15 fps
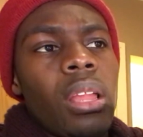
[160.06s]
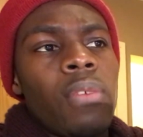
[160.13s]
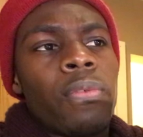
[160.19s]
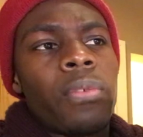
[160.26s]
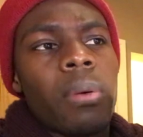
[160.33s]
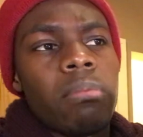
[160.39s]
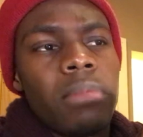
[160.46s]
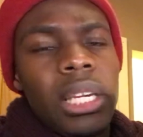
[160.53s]

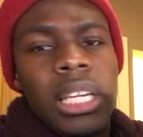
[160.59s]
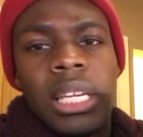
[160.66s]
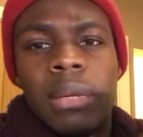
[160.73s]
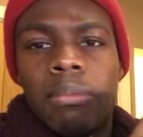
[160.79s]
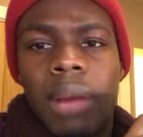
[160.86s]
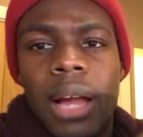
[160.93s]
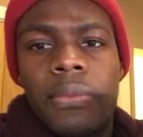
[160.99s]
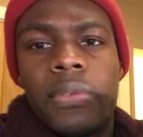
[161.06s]
for me
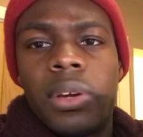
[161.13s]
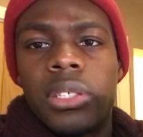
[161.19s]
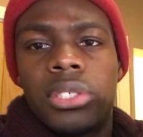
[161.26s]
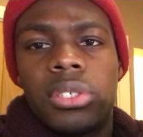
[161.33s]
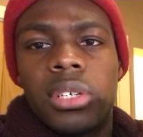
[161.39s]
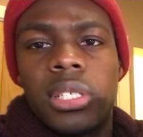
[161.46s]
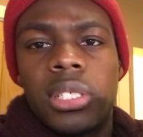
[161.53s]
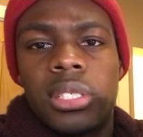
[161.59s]
my
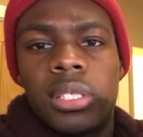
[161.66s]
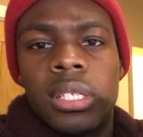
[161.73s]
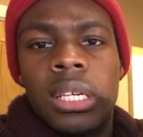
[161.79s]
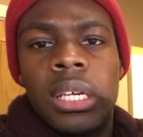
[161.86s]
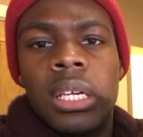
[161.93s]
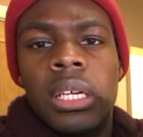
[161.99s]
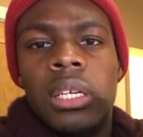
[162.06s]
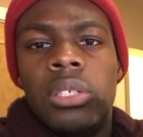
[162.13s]
first choice.
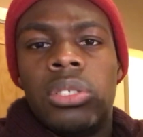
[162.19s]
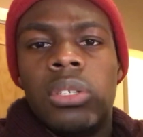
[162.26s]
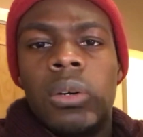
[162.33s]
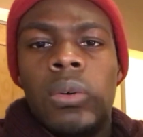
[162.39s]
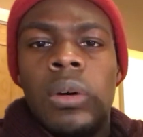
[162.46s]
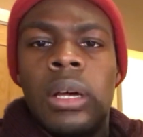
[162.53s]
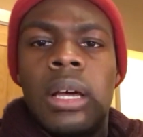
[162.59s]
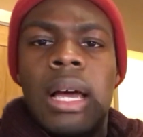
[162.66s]

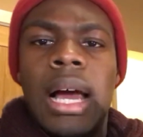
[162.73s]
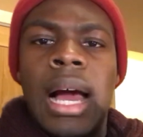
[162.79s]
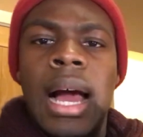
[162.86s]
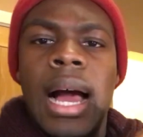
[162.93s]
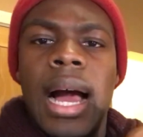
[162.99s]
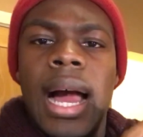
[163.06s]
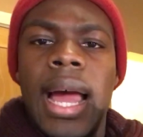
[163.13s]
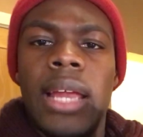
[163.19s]
So
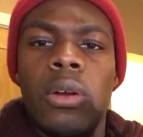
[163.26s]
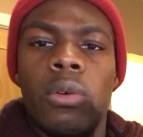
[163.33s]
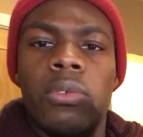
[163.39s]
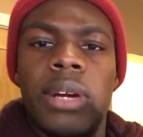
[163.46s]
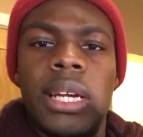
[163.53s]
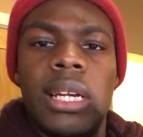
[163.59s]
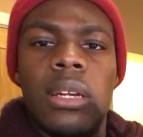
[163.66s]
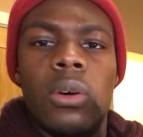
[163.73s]
I don't
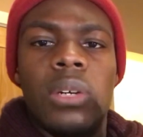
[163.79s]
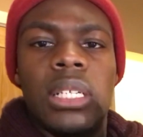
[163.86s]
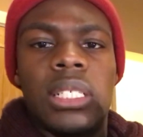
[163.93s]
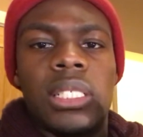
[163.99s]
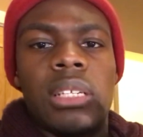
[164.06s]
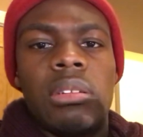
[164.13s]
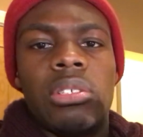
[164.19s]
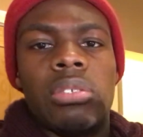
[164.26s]
really know
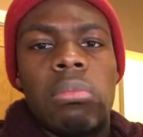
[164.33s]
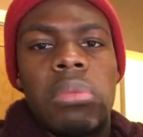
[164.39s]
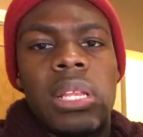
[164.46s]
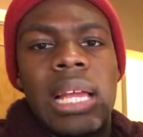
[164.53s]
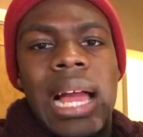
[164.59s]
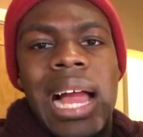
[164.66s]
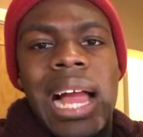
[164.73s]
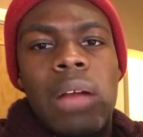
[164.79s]
necessarily
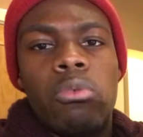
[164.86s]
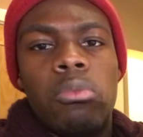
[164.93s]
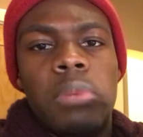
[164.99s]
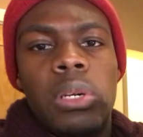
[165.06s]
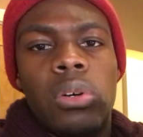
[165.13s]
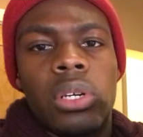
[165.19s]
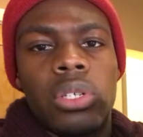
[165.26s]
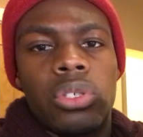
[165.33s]
something that I will
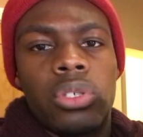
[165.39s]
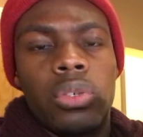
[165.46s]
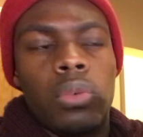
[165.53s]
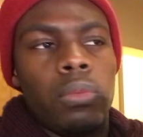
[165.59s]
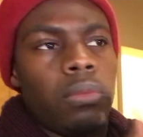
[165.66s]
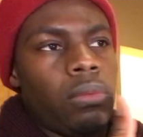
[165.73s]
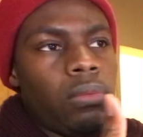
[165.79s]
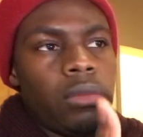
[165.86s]
be looking
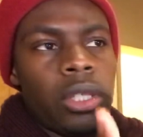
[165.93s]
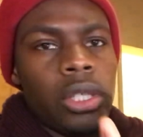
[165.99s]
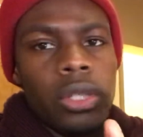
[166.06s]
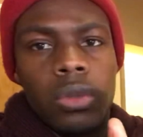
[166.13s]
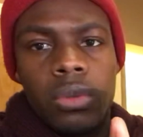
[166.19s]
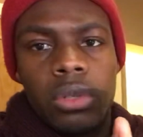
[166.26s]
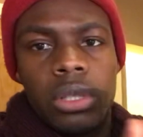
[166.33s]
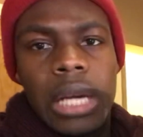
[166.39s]
to to
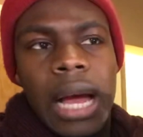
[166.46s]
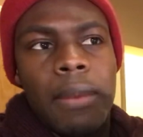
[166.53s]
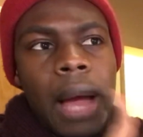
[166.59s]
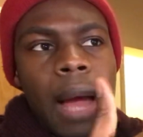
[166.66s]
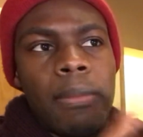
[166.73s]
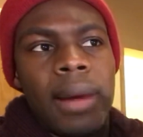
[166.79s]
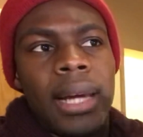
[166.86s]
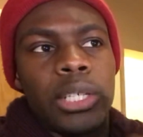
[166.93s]
use. I,
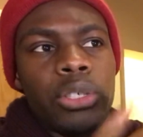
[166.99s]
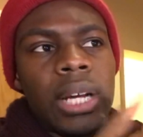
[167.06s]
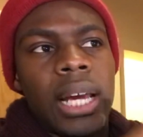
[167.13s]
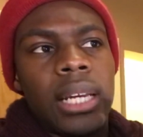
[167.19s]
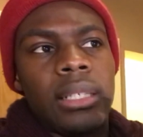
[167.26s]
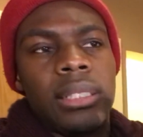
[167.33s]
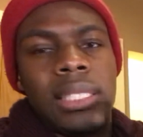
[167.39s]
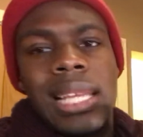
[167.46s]
I might try
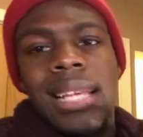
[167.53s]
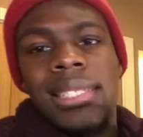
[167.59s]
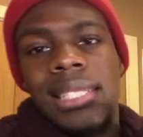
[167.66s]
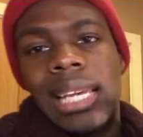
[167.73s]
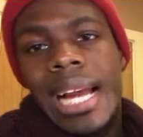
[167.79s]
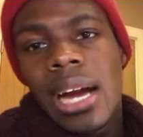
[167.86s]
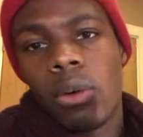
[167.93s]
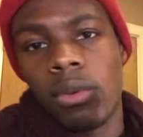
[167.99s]
and
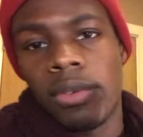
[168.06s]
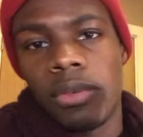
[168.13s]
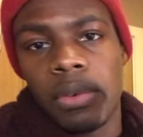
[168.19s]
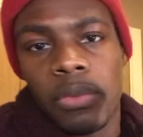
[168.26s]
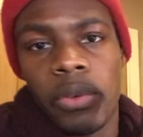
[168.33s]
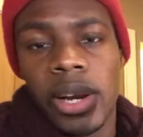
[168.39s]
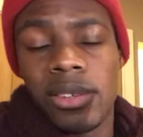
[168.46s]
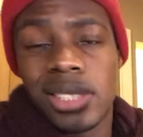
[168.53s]
test it out with other
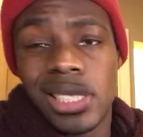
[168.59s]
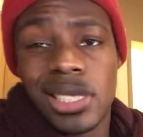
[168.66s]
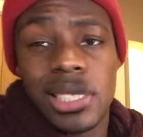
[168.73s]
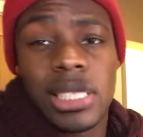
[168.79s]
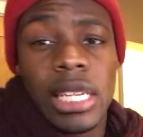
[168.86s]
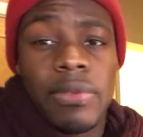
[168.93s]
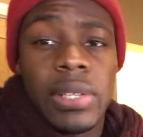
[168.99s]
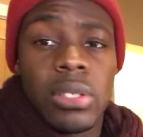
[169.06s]
fragrances and
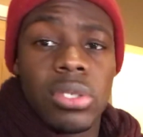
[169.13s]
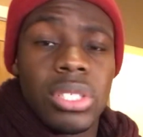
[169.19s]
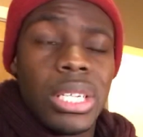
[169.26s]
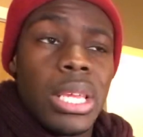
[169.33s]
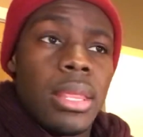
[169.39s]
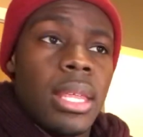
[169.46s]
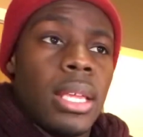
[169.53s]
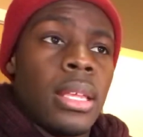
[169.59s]
see if it does
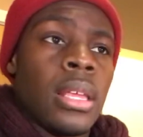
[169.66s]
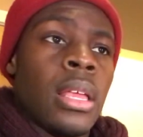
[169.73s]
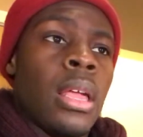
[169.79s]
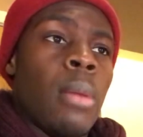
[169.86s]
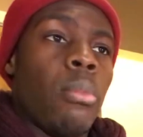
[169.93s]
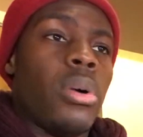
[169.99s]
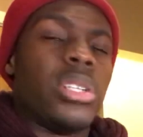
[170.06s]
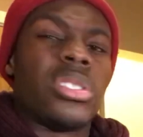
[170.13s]
anything,
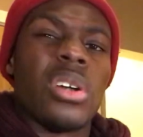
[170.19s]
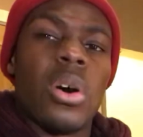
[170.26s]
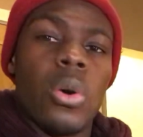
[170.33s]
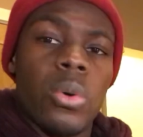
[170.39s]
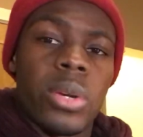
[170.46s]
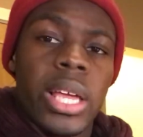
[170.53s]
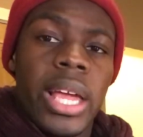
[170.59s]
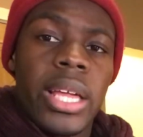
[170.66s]
but it's
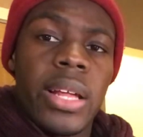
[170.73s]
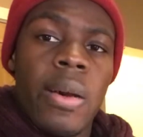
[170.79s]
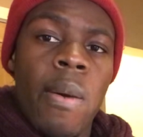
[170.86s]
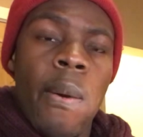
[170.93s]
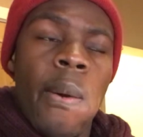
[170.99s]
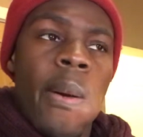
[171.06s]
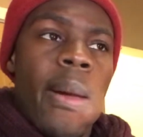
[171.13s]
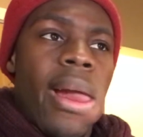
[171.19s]
okay.
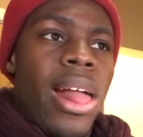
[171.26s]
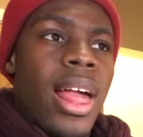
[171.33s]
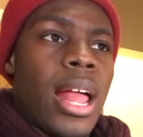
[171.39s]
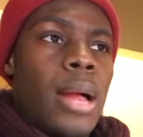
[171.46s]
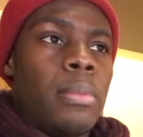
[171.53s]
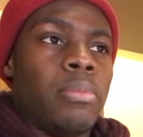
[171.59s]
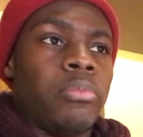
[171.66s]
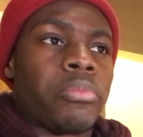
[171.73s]

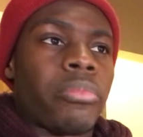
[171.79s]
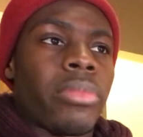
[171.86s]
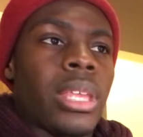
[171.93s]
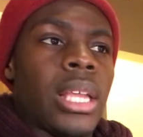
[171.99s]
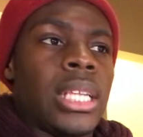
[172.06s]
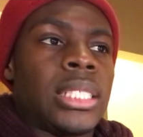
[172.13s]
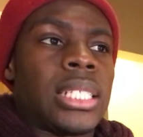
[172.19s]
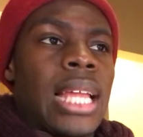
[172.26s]
Um,
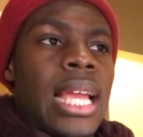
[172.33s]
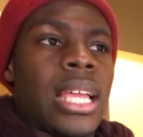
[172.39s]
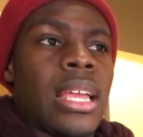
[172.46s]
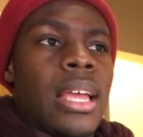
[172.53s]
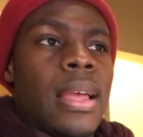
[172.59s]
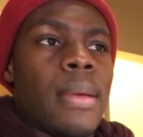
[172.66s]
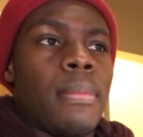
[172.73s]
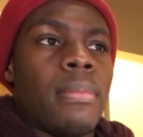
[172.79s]
it's like
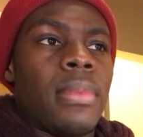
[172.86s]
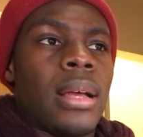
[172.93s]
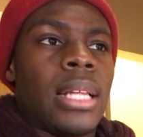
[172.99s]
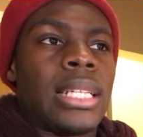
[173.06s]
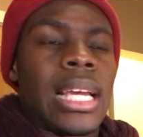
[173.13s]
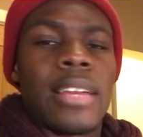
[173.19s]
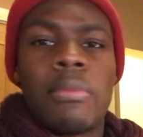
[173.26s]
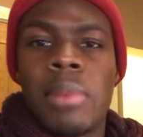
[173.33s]
um,
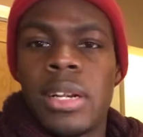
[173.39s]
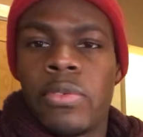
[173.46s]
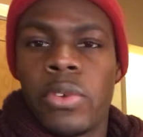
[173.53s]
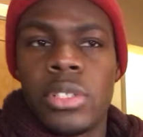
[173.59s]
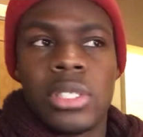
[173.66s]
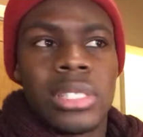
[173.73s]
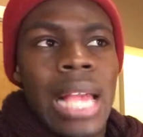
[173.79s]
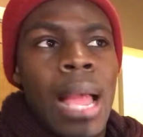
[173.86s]
like for
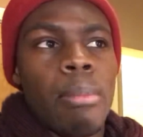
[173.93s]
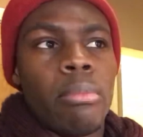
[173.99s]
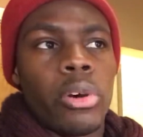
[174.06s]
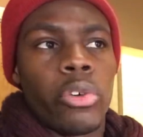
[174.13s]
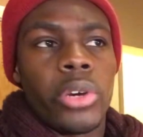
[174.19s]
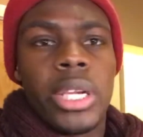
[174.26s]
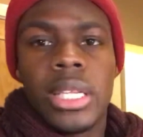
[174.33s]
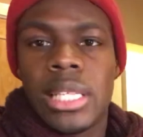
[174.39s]
instance
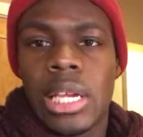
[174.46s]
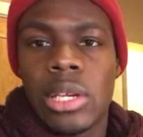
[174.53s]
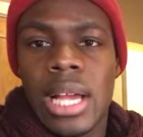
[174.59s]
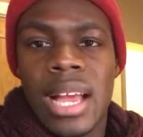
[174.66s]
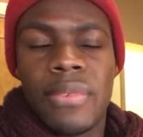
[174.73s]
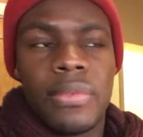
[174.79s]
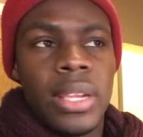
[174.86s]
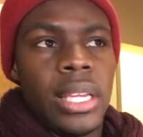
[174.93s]
ambergris that you
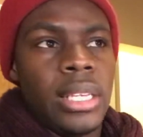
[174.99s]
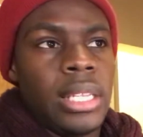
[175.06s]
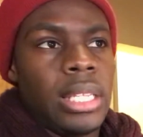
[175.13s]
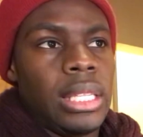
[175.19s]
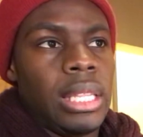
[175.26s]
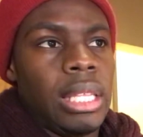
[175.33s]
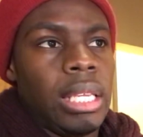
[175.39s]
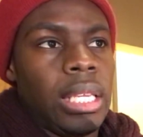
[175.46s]
have in
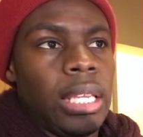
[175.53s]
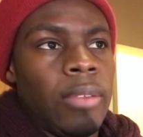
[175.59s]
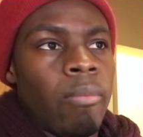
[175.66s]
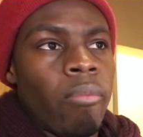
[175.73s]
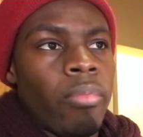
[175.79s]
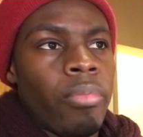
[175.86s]
the